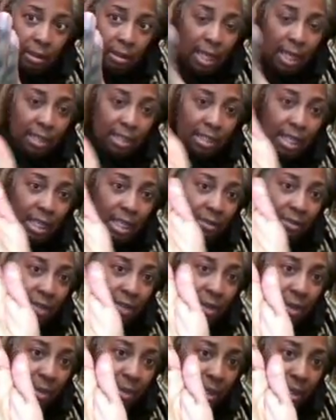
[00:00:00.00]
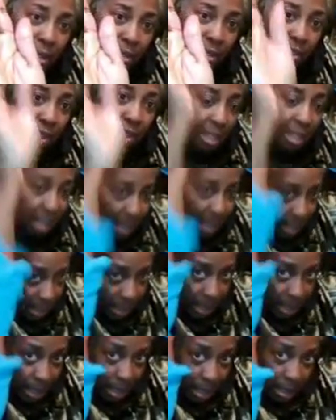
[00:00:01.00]
Not taking very much.
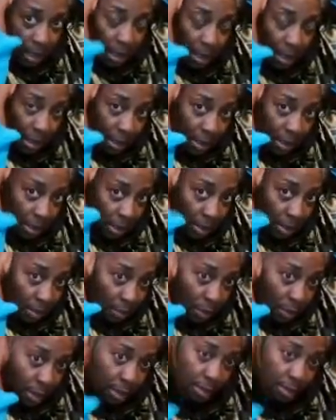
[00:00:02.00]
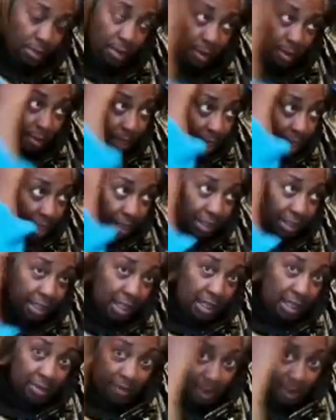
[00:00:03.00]
Well, I'm kind of
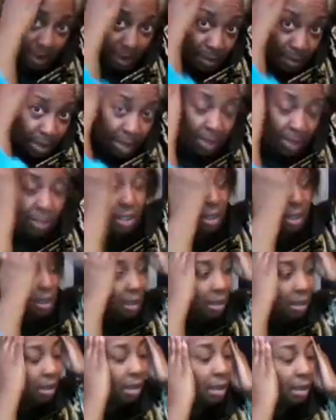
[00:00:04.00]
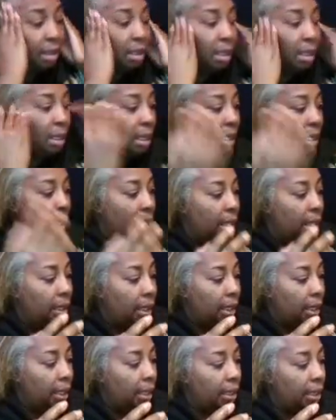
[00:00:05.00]
taking very much.
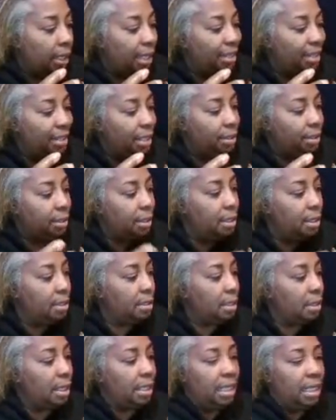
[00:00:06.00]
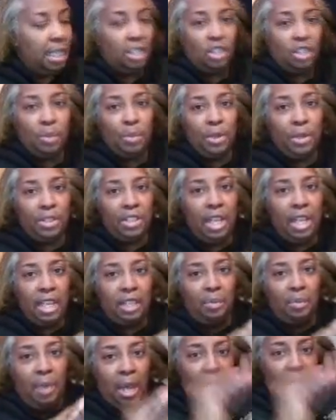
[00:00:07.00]
And this is, again, to
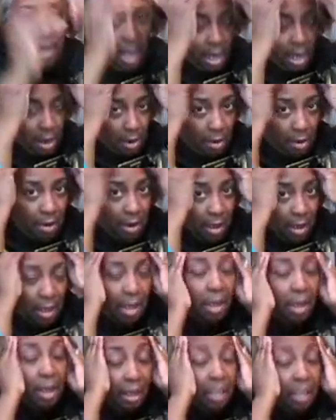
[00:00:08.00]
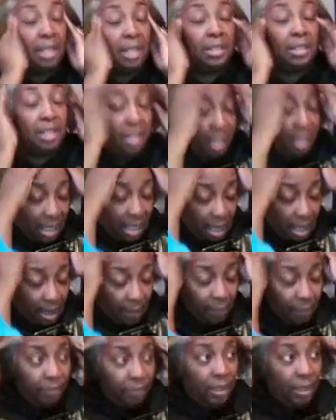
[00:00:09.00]
protect my hair against
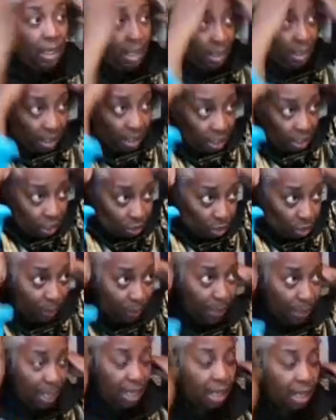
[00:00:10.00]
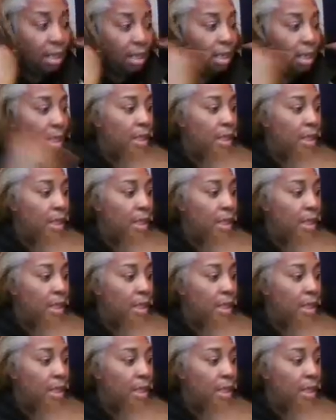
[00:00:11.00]
the stripping.